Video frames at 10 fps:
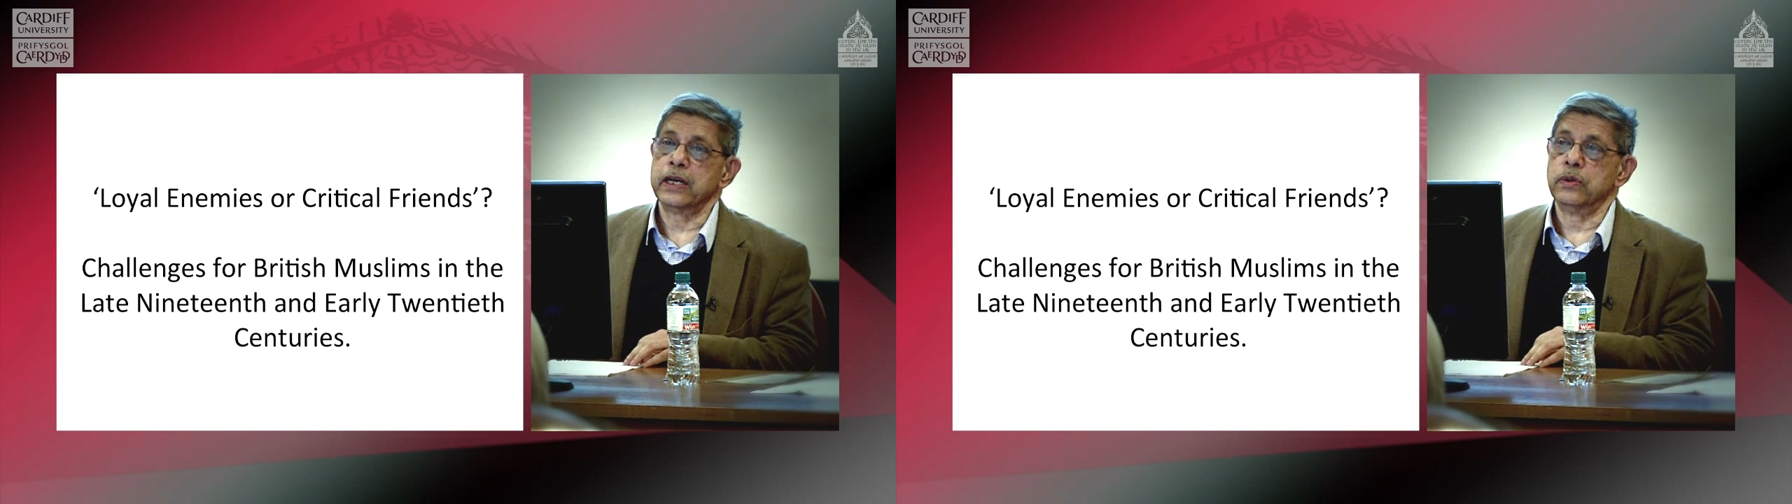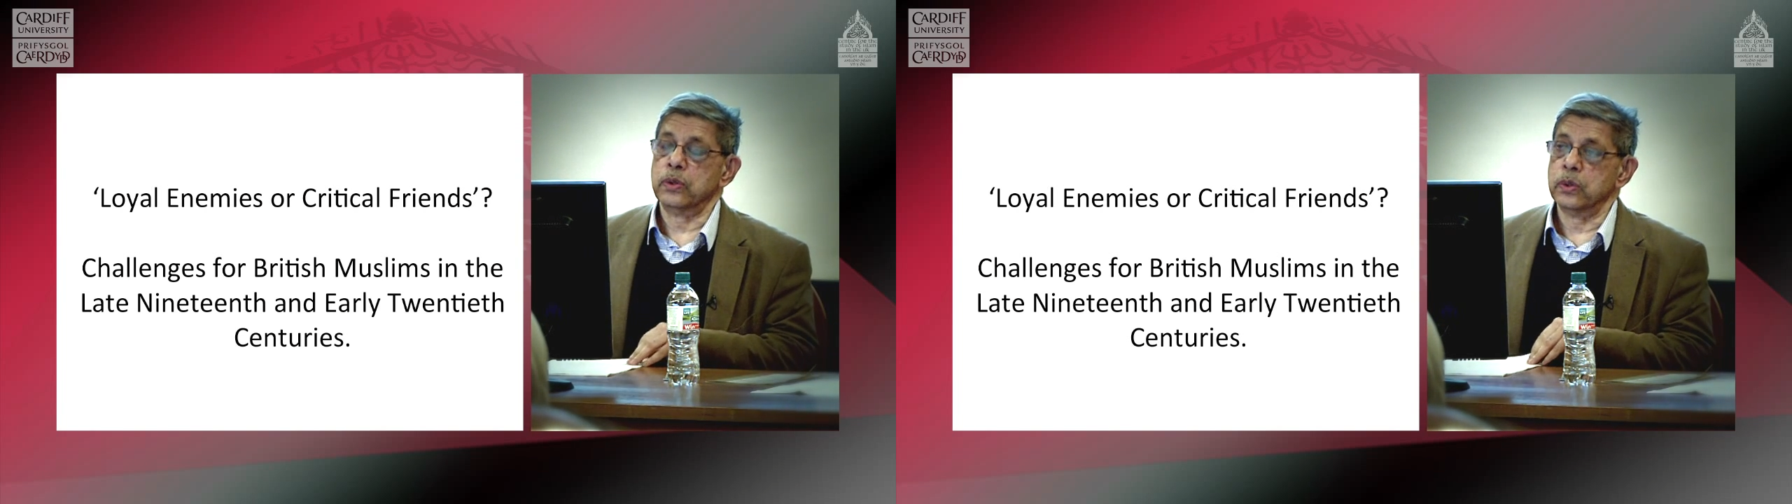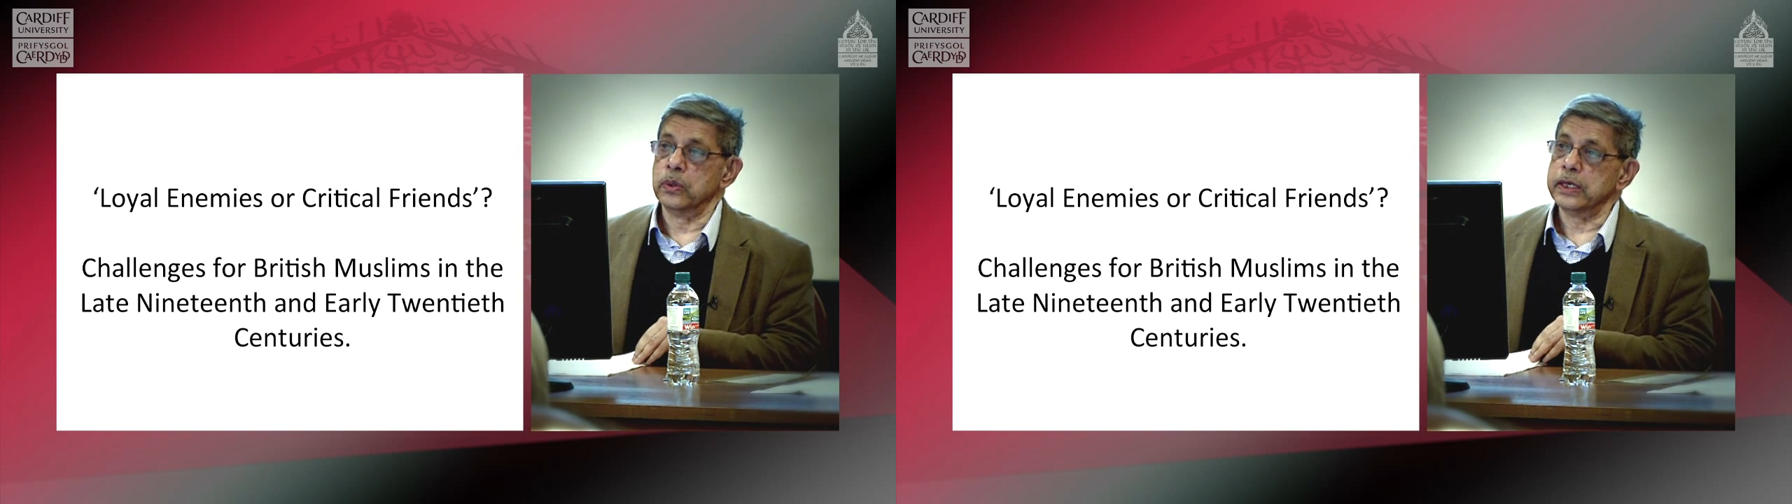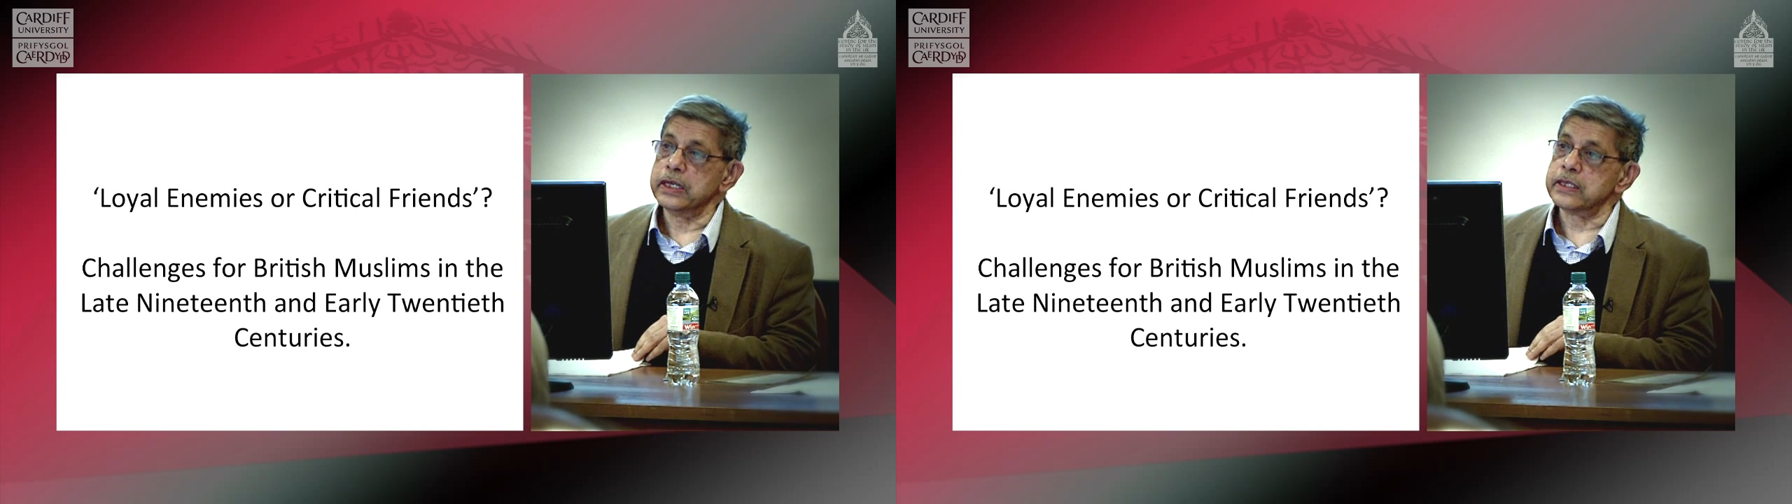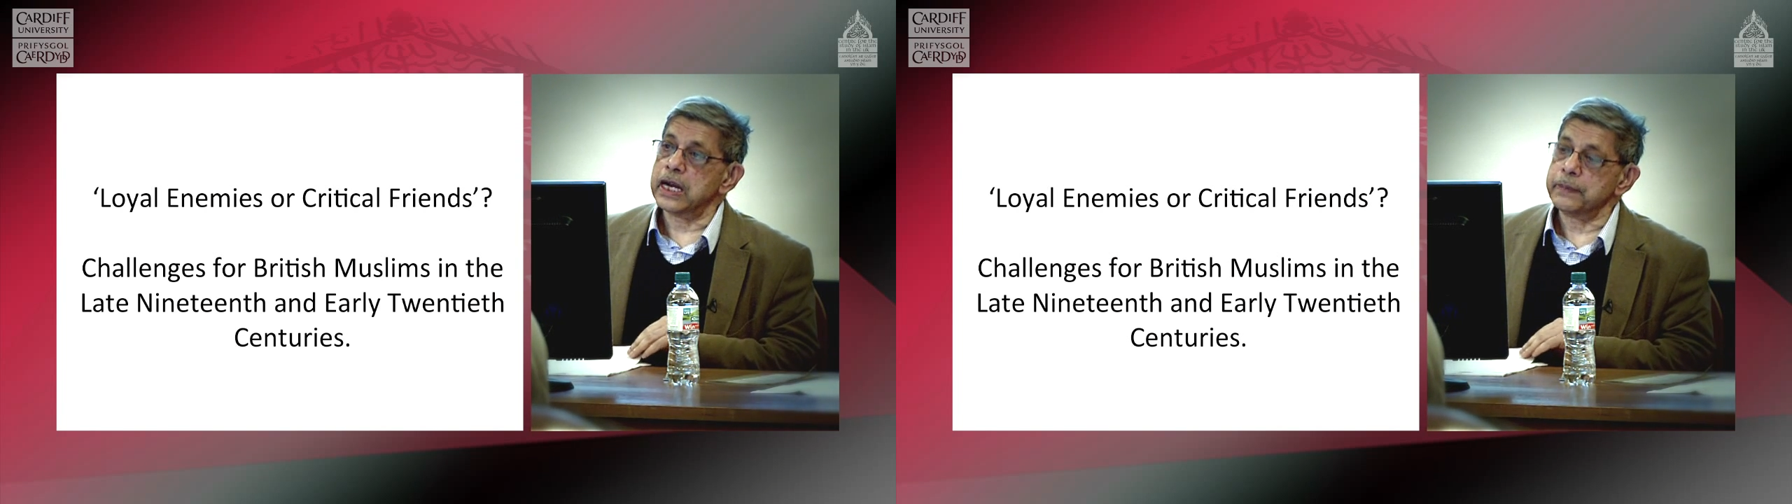call
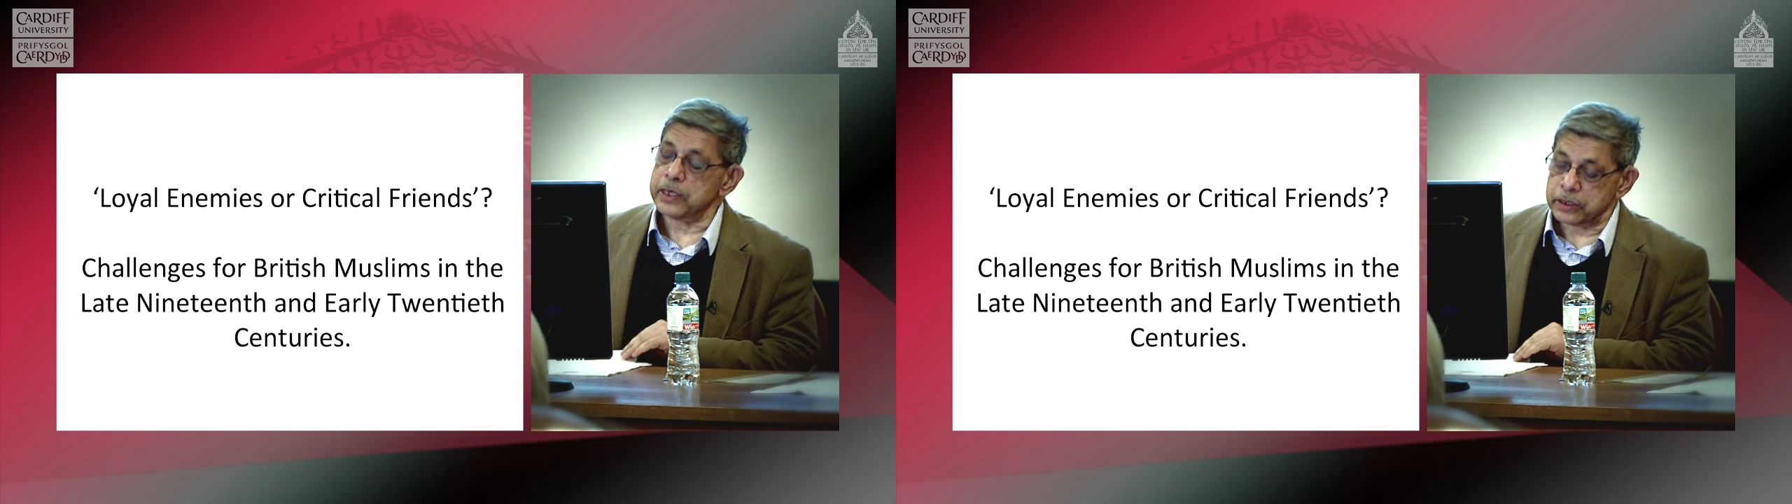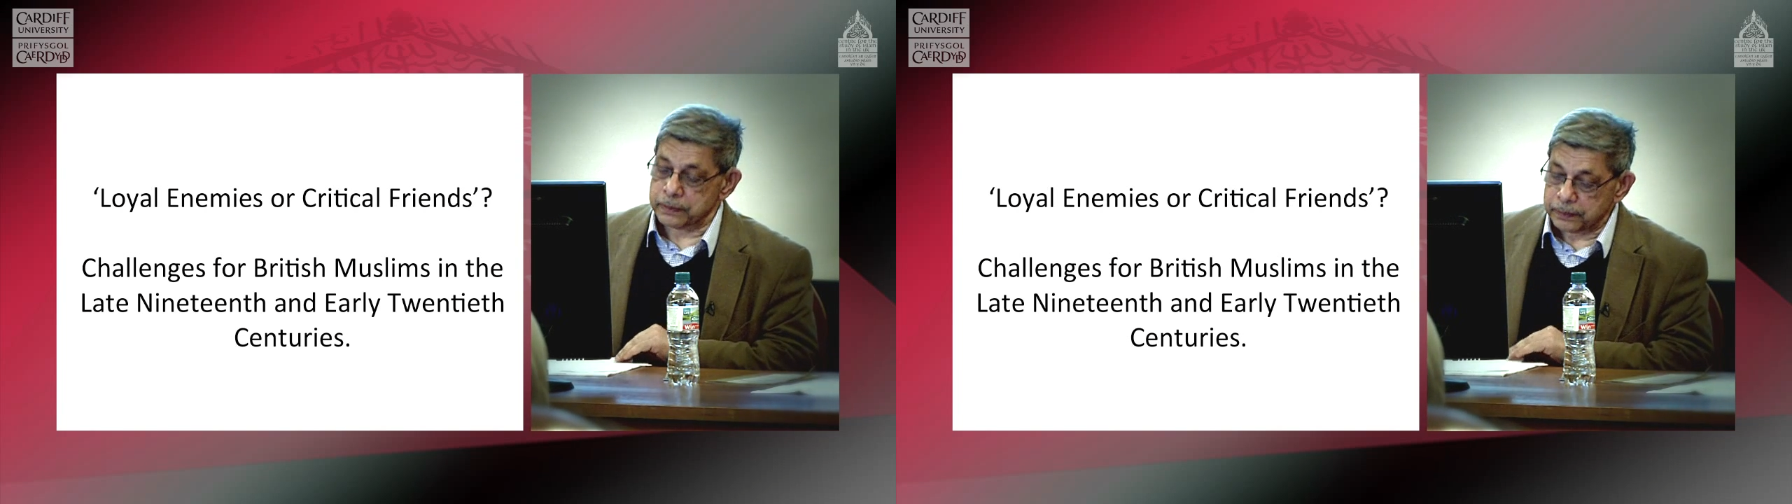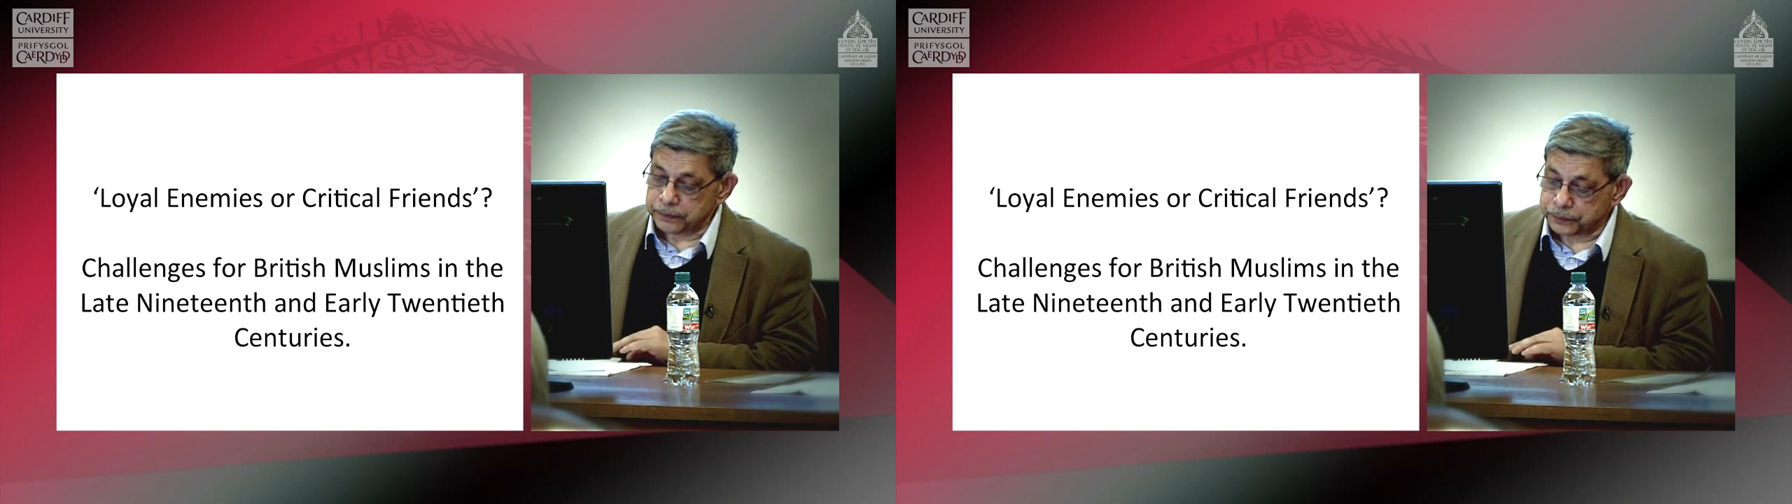Islamism.